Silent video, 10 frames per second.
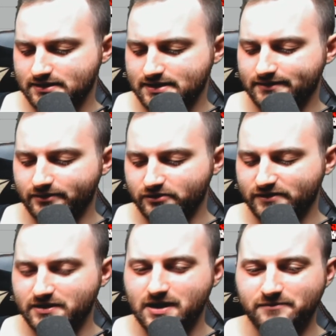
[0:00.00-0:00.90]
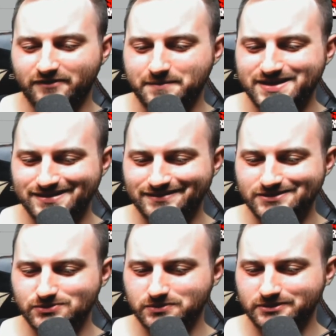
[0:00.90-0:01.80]
I don't know if I'm into
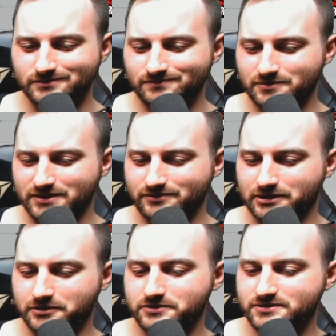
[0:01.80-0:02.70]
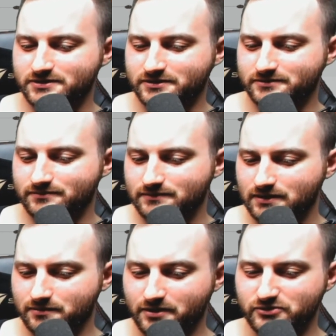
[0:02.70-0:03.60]
this one. Let me give it another scent,
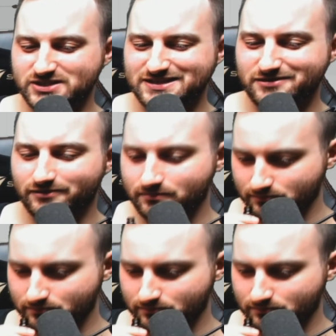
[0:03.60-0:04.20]
another sniff.